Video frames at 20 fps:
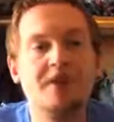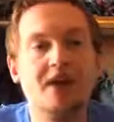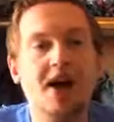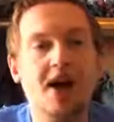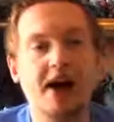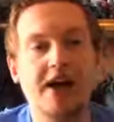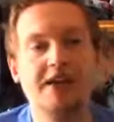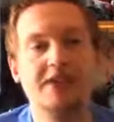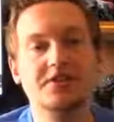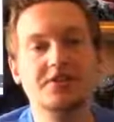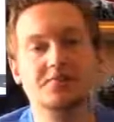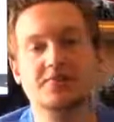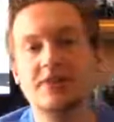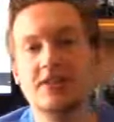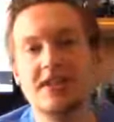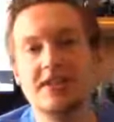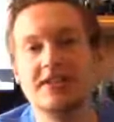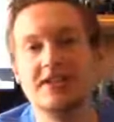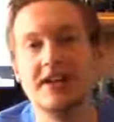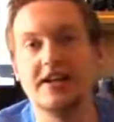I just
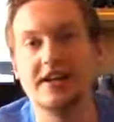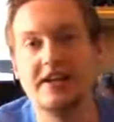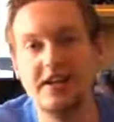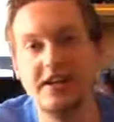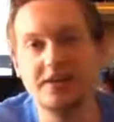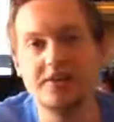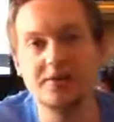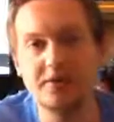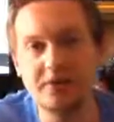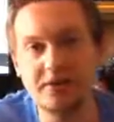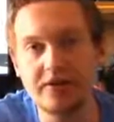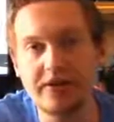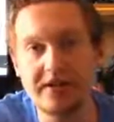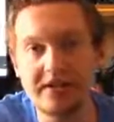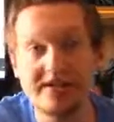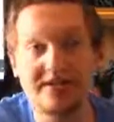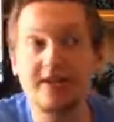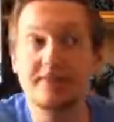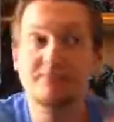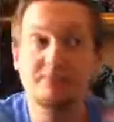realized that King Ghidorah
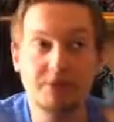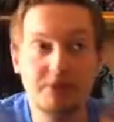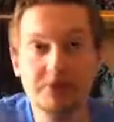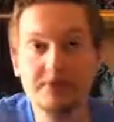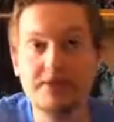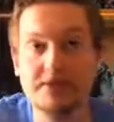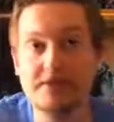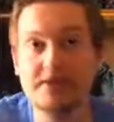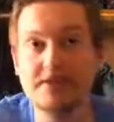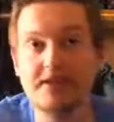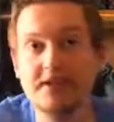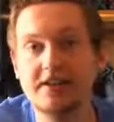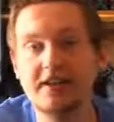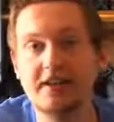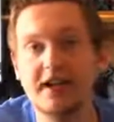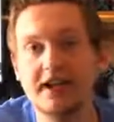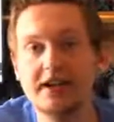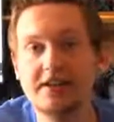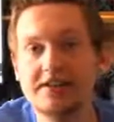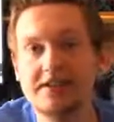is a mutant in the
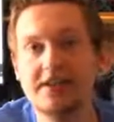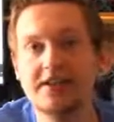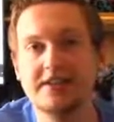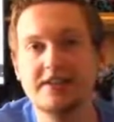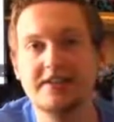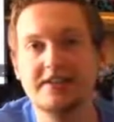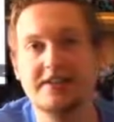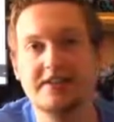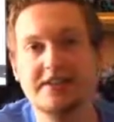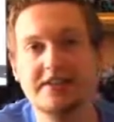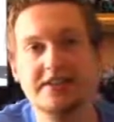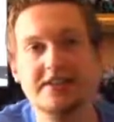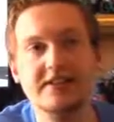Heisei series.